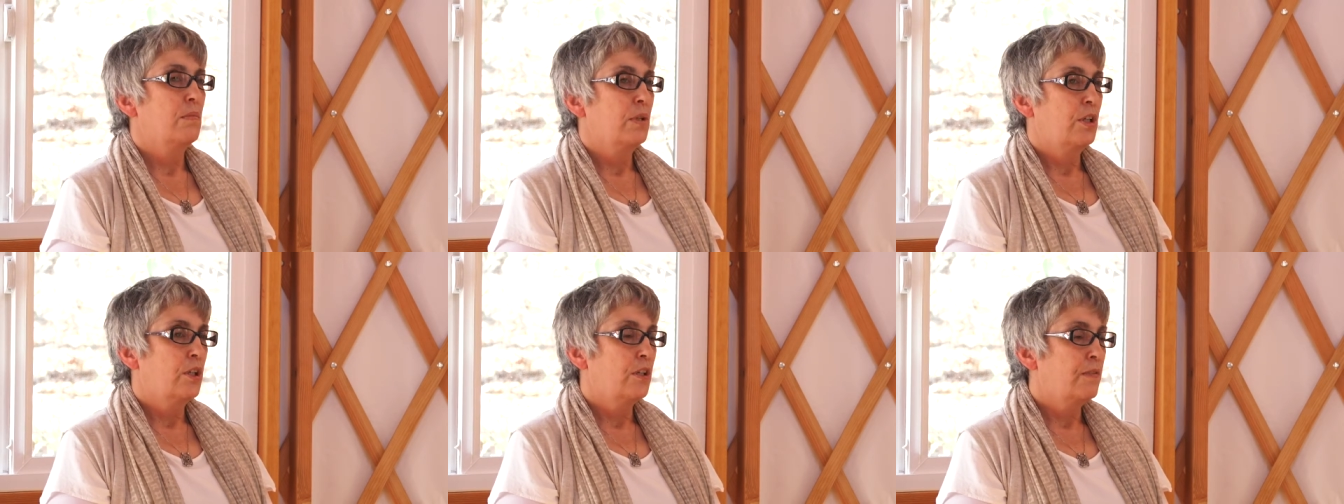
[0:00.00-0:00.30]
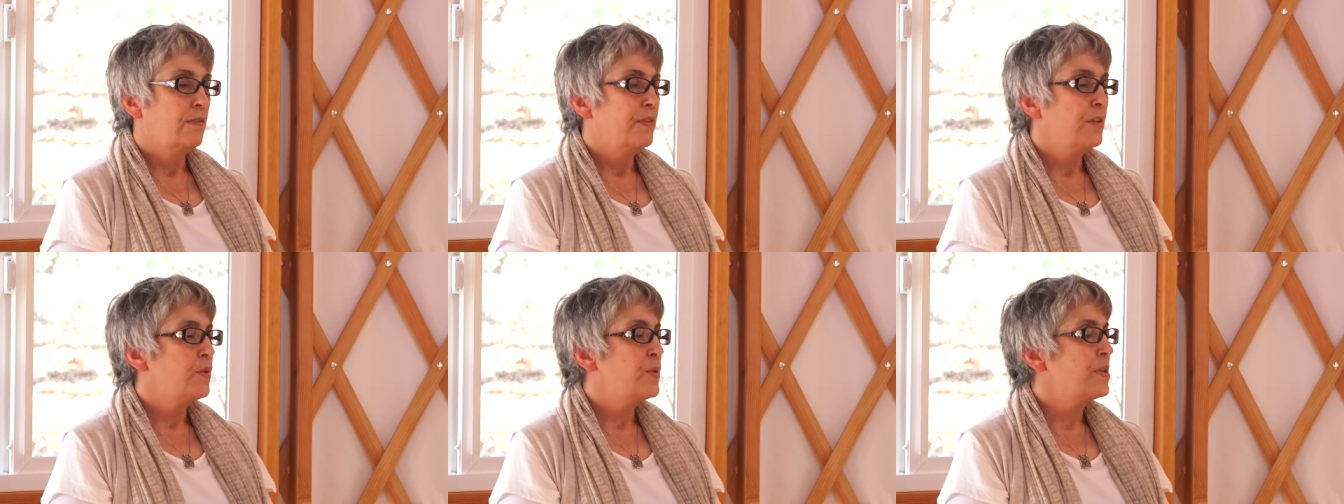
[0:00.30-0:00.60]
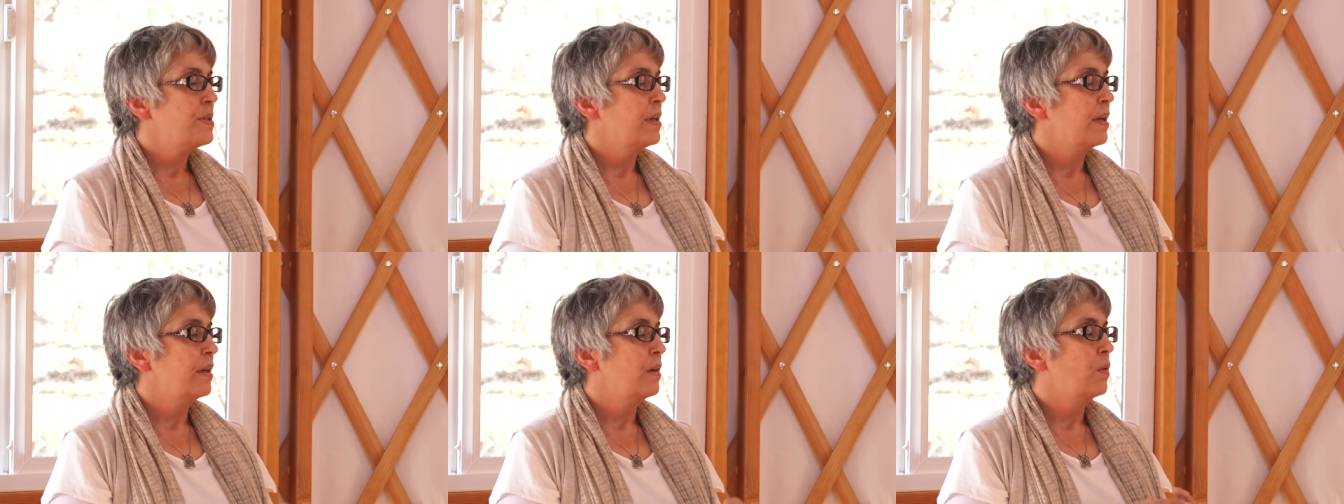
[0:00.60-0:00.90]

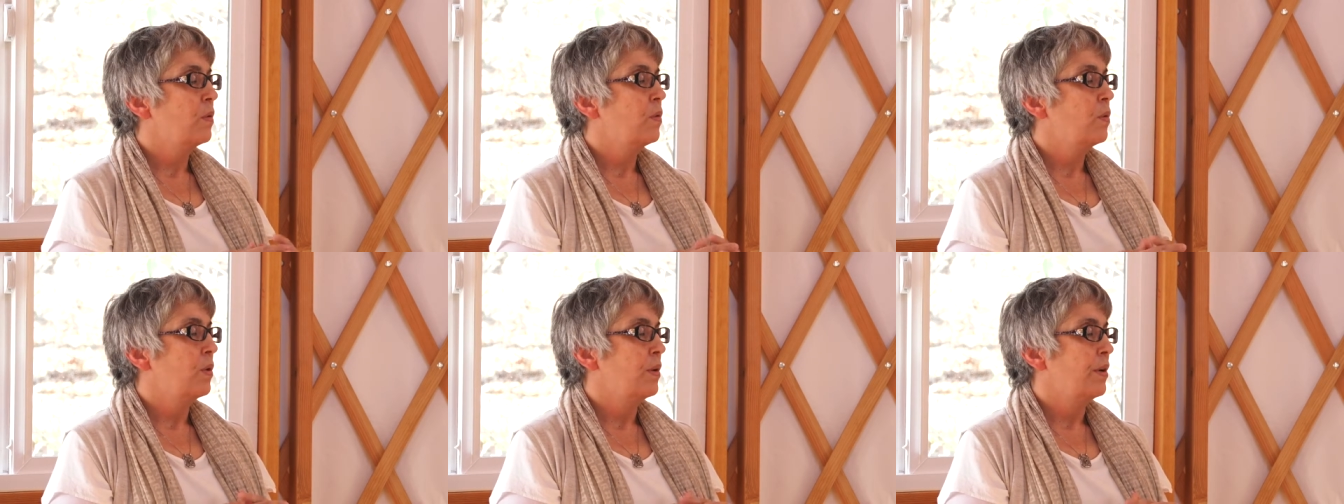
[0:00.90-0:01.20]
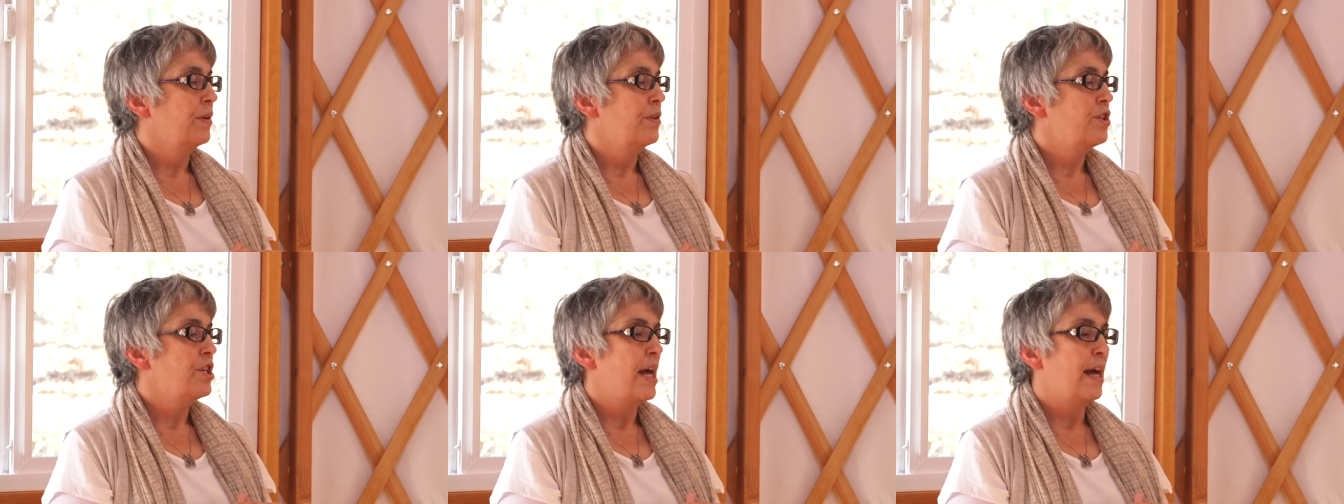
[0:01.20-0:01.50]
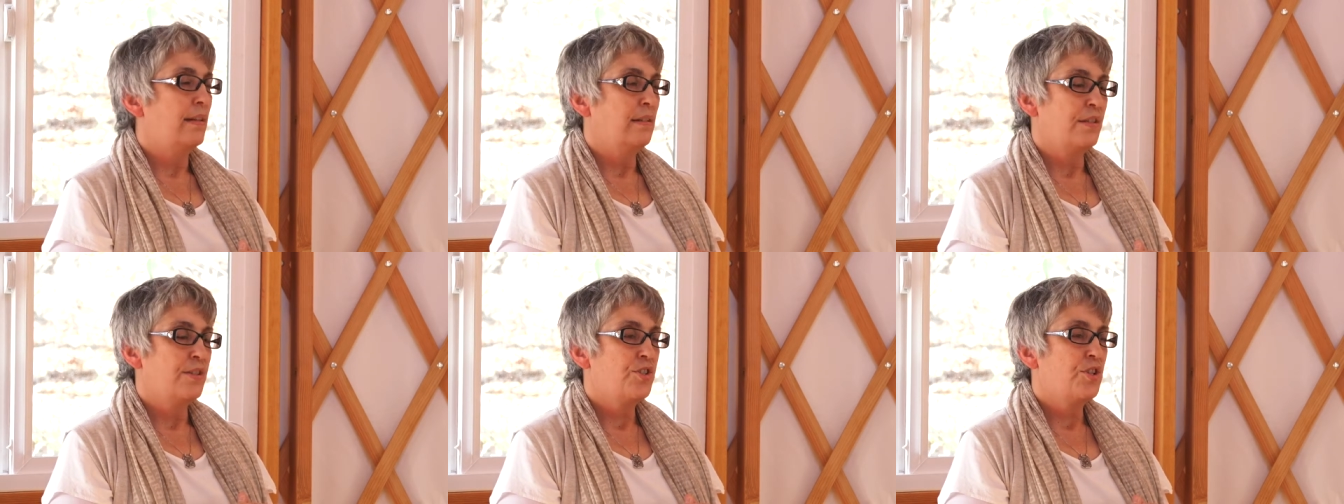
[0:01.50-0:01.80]
confusing or
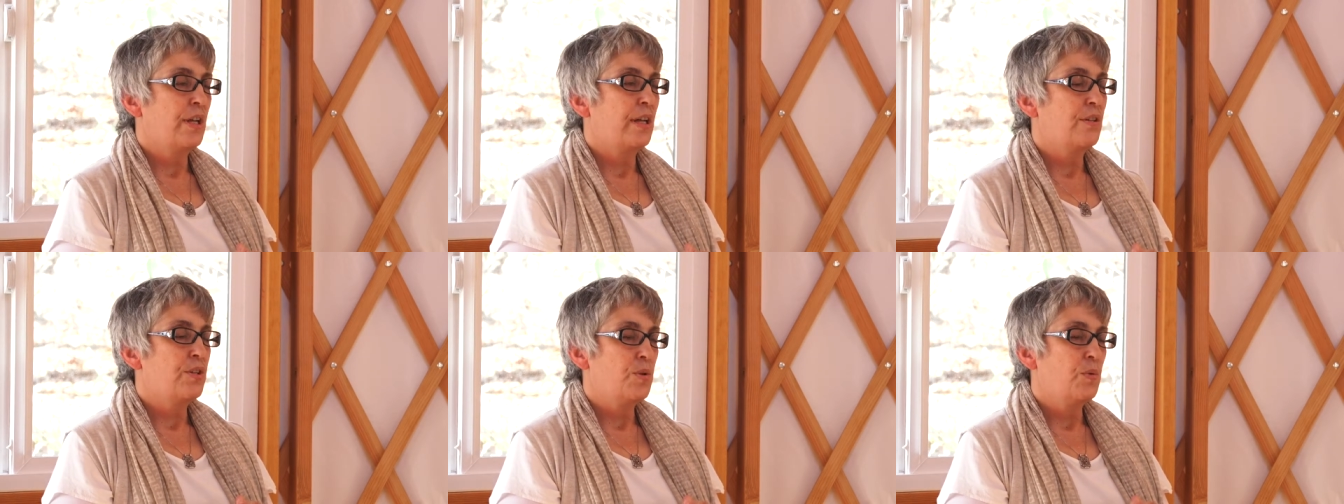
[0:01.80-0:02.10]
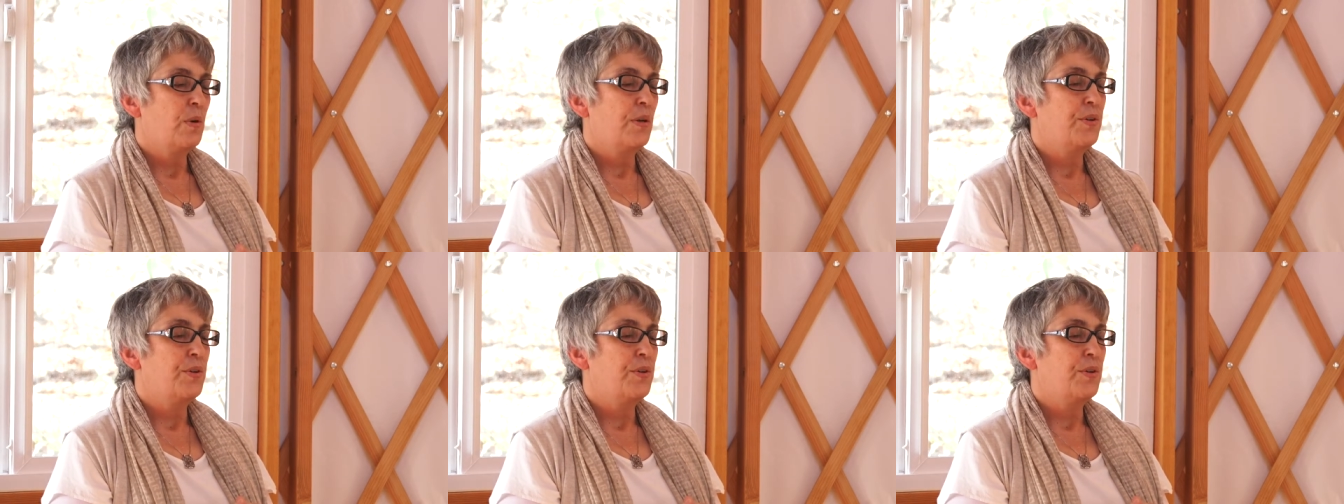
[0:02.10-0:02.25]
challenging to